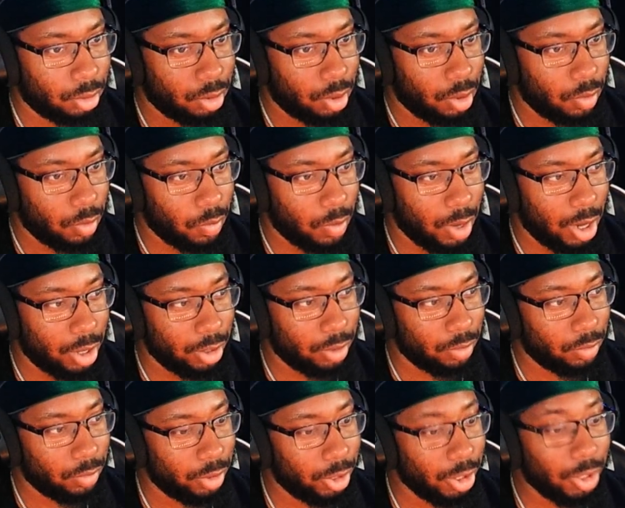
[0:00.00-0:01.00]
Oh wow,
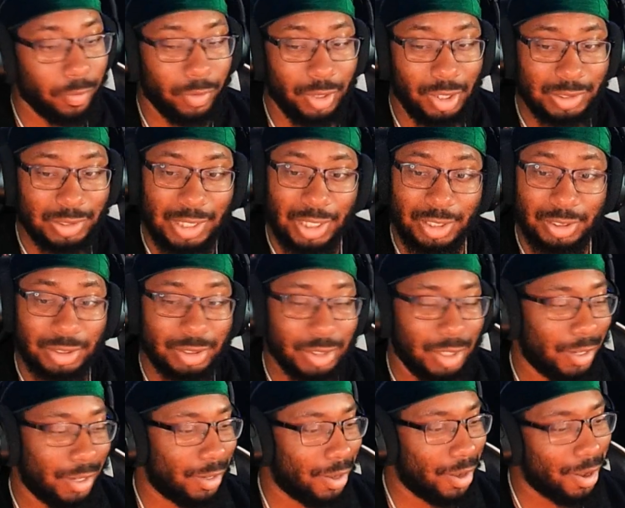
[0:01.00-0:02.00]
he can really change
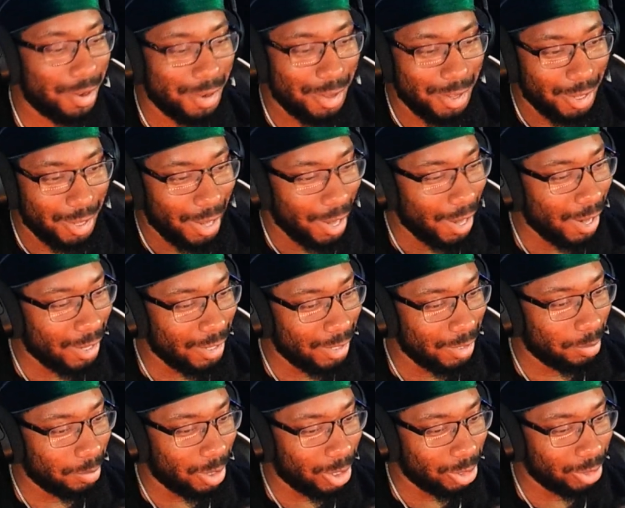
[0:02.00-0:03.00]
to
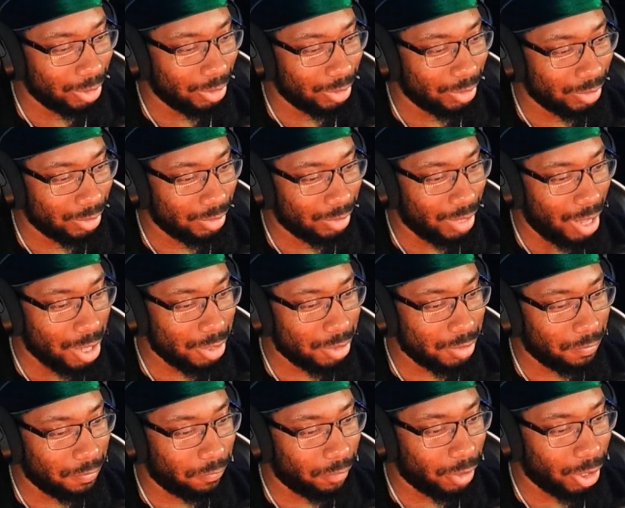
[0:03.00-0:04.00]
anybody. That's
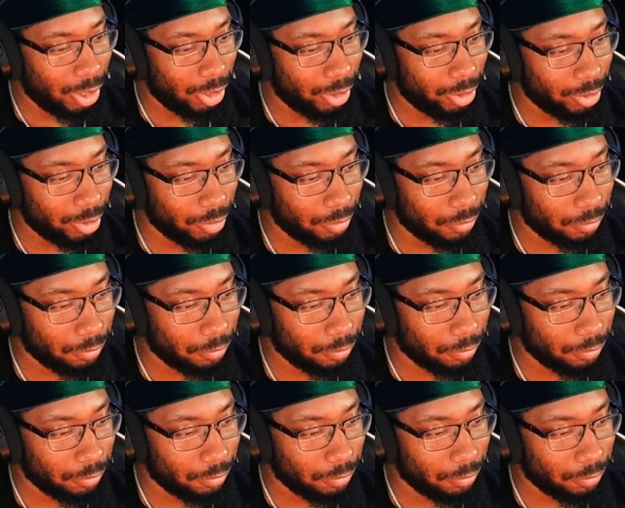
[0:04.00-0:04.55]
fire.